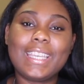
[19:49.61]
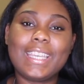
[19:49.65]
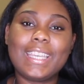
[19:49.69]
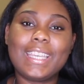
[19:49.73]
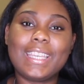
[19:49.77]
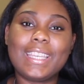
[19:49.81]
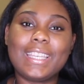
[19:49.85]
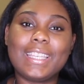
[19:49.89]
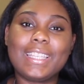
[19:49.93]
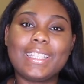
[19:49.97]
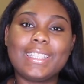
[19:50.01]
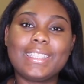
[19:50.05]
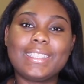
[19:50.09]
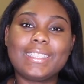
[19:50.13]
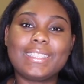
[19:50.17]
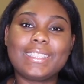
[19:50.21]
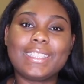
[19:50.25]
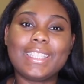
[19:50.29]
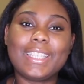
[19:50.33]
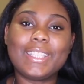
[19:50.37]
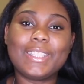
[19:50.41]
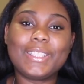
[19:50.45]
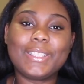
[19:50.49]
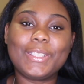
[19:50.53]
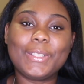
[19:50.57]
and
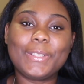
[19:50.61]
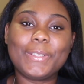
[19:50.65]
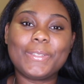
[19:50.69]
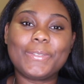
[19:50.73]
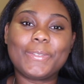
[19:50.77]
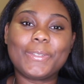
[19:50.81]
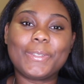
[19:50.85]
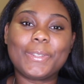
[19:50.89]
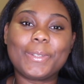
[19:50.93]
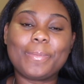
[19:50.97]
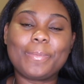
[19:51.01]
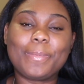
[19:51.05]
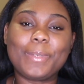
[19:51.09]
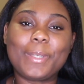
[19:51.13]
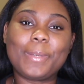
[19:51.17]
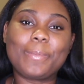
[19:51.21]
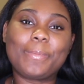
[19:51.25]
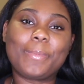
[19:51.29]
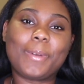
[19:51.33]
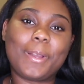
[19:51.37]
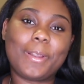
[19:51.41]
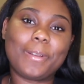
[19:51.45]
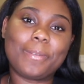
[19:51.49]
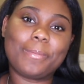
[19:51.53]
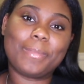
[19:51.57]
thank you for being
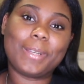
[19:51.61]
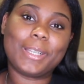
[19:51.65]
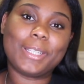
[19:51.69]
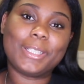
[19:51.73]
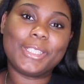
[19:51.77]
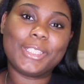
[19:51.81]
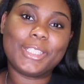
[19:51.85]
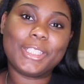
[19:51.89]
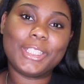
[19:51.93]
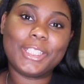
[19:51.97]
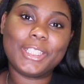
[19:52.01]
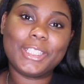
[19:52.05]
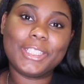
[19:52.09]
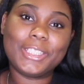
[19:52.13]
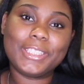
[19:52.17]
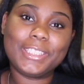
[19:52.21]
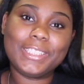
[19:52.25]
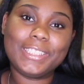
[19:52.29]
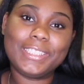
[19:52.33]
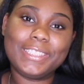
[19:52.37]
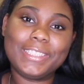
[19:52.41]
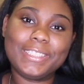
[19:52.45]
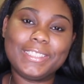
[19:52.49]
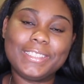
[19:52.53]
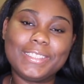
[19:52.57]
part of my
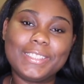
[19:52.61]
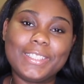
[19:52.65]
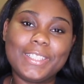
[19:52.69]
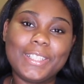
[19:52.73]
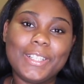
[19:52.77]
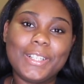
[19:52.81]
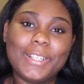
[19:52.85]
journey.